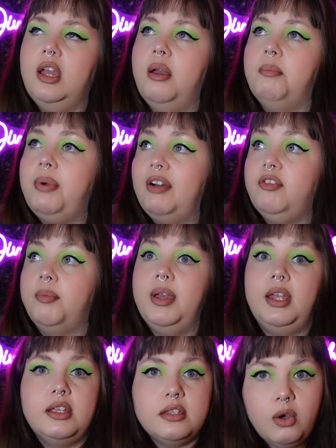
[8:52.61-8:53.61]
And
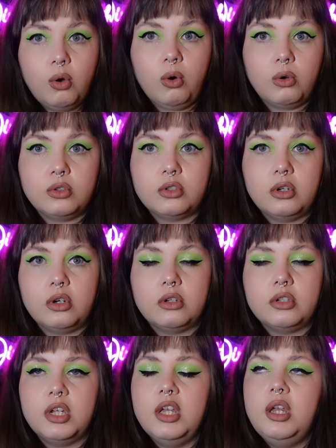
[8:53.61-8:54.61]
Baphomet is a horned
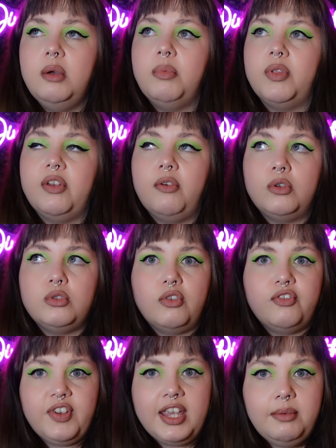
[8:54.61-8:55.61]
god, but they're also
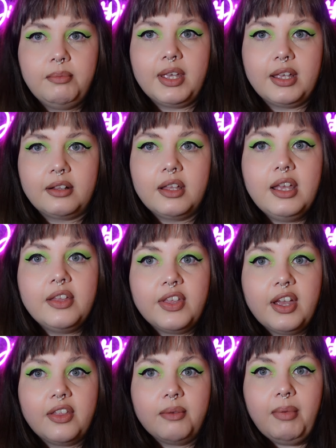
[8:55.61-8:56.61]
female.
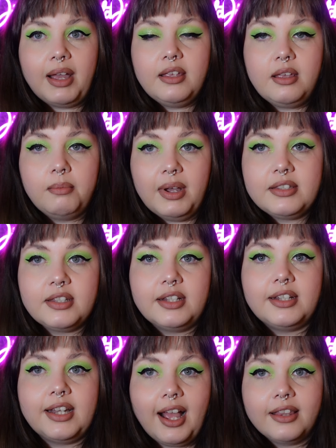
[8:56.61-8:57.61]
They are the ma-
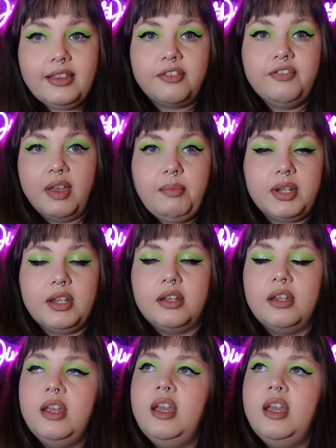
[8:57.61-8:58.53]
masculine and the feminine.